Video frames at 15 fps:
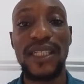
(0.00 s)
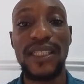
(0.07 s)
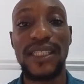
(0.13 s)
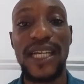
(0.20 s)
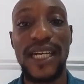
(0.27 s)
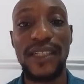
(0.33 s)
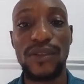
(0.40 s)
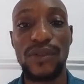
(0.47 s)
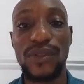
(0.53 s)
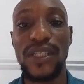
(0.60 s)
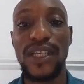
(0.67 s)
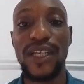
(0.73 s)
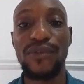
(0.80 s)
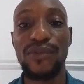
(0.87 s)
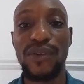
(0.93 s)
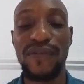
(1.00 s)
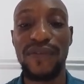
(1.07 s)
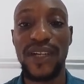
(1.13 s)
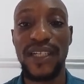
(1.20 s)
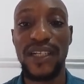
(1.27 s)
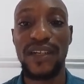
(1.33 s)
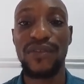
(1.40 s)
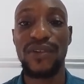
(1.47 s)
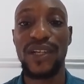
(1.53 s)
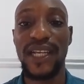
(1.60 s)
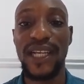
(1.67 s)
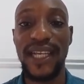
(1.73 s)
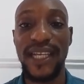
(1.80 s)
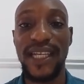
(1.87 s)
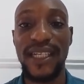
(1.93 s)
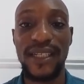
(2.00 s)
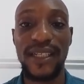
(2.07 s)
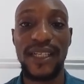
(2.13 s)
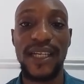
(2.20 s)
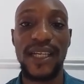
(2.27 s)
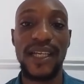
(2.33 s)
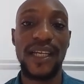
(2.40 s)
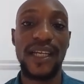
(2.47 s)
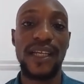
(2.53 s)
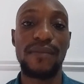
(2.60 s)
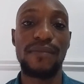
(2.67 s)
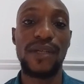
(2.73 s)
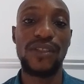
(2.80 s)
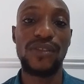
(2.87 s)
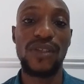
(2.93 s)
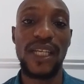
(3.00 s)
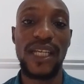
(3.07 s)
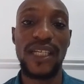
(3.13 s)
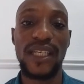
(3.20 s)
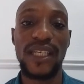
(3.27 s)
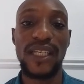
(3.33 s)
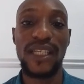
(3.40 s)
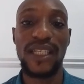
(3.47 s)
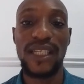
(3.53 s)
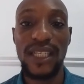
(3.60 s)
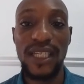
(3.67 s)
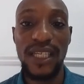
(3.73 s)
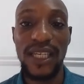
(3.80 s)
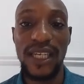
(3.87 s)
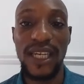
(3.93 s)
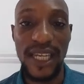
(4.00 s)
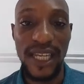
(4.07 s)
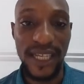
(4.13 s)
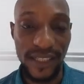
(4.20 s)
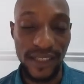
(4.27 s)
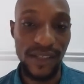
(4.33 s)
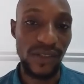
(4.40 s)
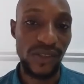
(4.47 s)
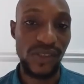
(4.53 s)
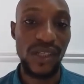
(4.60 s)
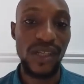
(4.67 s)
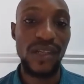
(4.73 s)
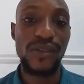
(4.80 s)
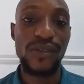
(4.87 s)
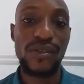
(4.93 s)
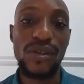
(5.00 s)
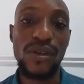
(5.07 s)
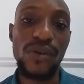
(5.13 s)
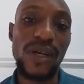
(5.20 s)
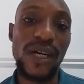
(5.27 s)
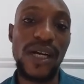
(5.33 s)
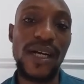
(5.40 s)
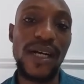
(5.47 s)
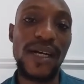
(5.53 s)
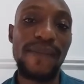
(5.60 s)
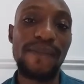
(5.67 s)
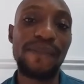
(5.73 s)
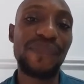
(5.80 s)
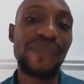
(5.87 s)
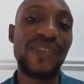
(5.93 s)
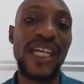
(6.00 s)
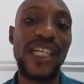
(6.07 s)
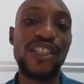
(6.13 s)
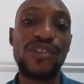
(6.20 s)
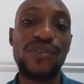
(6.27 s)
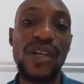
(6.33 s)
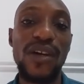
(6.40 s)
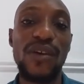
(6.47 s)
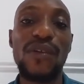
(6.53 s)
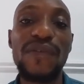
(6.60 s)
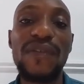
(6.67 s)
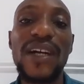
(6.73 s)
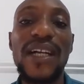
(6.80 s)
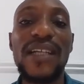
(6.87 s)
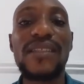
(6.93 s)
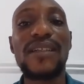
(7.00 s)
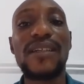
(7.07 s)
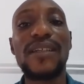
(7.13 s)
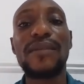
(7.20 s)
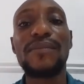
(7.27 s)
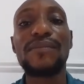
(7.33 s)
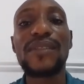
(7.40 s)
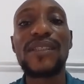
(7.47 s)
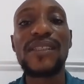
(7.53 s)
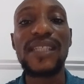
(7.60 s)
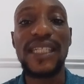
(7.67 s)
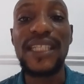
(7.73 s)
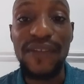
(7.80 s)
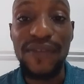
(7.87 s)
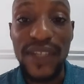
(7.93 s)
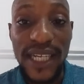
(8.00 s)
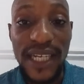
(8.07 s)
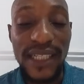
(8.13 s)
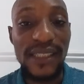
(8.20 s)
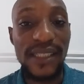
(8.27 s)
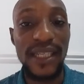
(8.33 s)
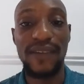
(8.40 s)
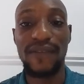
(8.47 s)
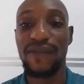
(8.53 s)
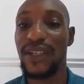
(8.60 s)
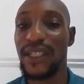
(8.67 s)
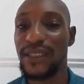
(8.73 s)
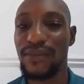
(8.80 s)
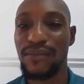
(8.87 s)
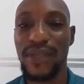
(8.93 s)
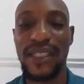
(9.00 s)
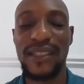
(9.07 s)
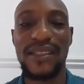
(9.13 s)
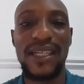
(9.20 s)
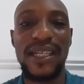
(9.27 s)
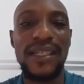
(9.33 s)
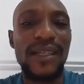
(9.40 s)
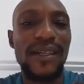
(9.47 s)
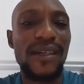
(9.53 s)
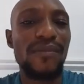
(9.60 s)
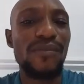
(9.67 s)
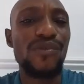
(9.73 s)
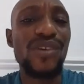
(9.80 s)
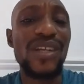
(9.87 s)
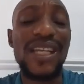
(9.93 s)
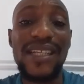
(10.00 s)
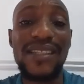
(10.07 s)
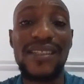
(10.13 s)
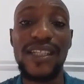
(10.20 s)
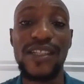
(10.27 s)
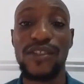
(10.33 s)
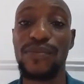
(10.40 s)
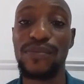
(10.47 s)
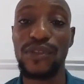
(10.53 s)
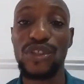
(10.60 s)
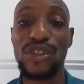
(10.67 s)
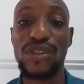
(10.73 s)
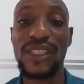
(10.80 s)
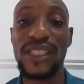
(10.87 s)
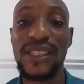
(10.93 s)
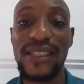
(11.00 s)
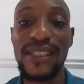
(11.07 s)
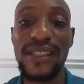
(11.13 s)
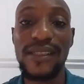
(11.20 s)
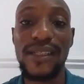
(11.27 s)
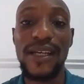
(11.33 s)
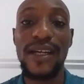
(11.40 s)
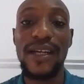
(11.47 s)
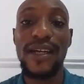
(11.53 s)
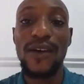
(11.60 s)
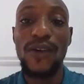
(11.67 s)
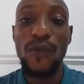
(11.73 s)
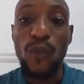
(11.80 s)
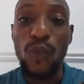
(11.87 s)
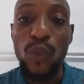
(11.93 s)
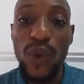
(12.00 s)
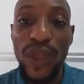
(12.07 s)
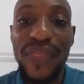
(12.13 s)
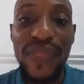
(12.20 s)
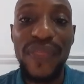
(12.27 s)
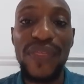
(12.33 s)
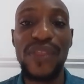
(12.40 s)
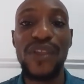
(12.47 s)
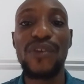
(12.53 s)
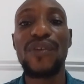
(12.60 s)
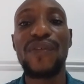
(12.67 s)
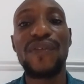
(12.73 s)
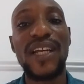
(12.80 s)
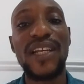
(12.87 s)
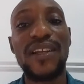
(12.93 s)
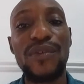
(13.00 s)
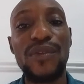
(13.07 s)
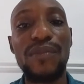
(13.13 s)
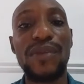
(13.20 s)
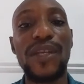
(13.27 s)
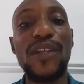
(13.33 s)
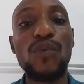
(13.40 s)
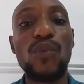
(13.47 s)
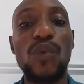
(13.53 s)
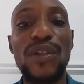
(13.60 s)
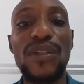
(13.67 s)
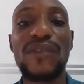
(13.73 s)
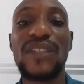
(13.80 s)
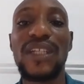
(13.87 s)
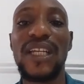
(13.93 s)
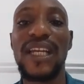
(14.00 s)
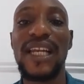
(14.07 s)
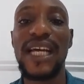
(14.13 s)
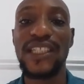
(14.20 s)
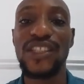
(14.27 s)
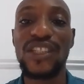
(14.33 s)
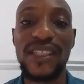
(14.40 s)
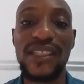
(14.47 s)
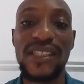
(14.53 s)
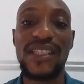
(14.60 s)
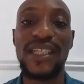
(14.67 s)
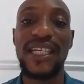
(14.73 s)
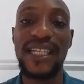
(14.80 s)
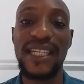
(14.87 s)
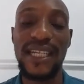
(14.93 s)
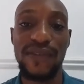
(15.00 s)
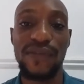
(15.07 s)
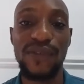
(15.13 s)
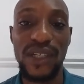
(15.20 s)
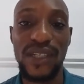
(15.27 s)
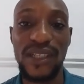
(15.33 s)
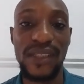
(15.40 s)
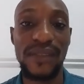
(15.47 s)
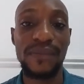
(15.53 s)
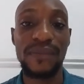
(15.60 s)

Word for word: Dangote refinery in Ibeju-Lekki, Lagos. So um, Nigeria offers um, significant investments and um, real estate opportunities with the refinery being one of the largest in Africa